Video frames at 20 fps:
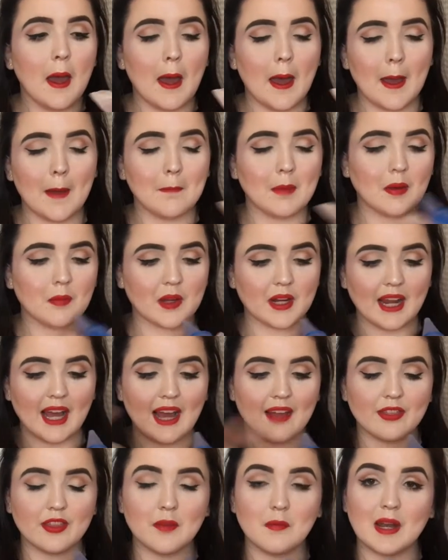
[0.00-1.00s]
I'm going to
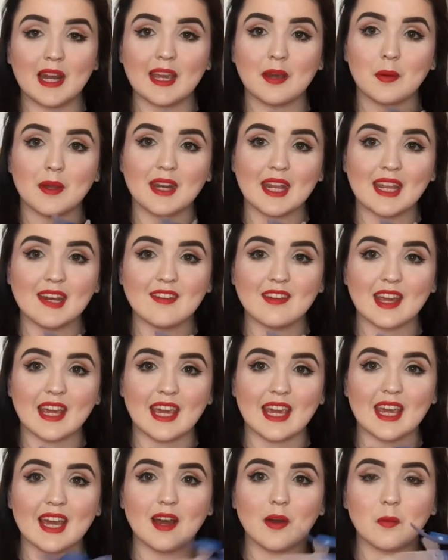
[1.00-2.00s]
add the liquid into
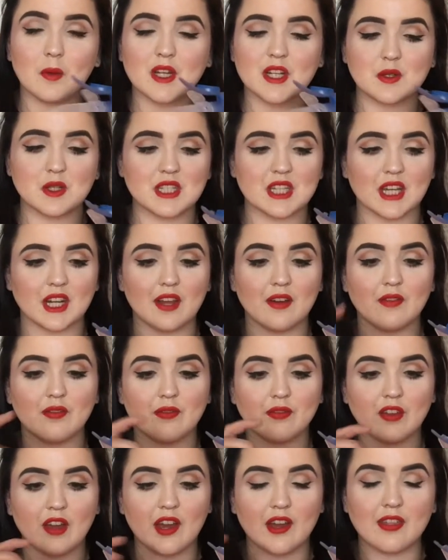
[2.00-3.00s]
here, which is going
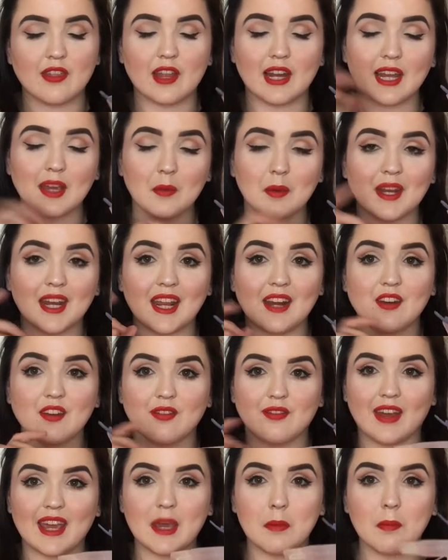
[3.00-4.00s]
to turn the liquid
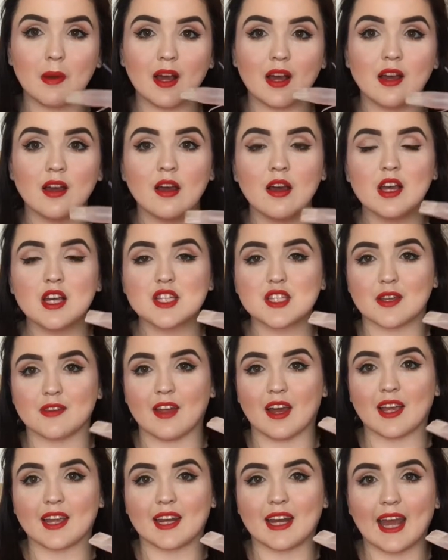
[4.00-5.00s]
into vapour so
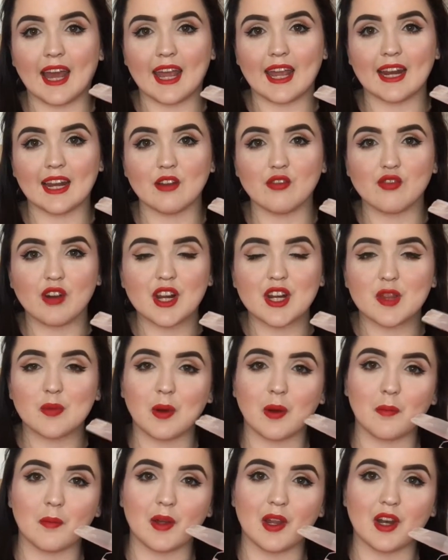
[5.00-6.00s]
that I can inhale it right to the
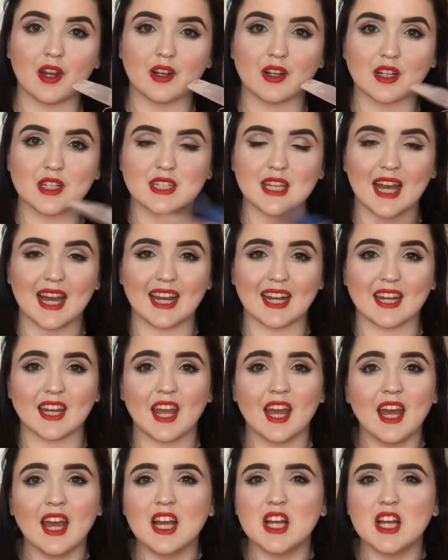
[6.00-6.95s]
bottom of my lungs and